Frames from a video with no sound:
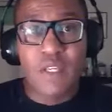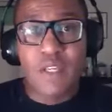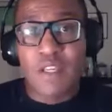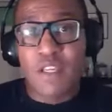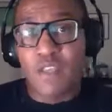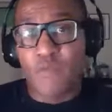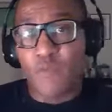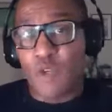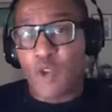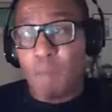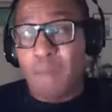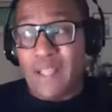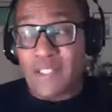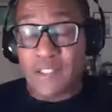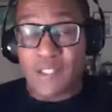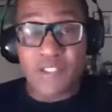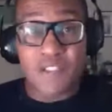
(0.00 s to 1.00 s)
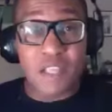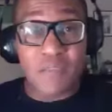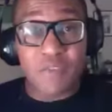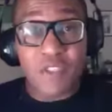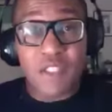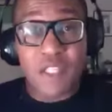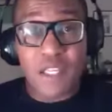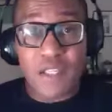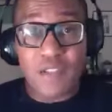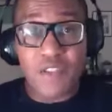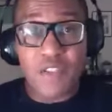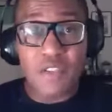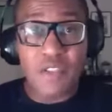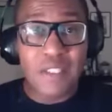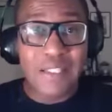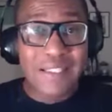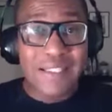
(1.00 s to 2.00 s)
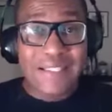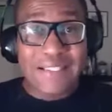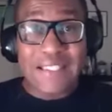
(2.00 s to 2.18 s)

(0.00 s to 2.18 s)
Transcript: If we go back to the 70s, nearly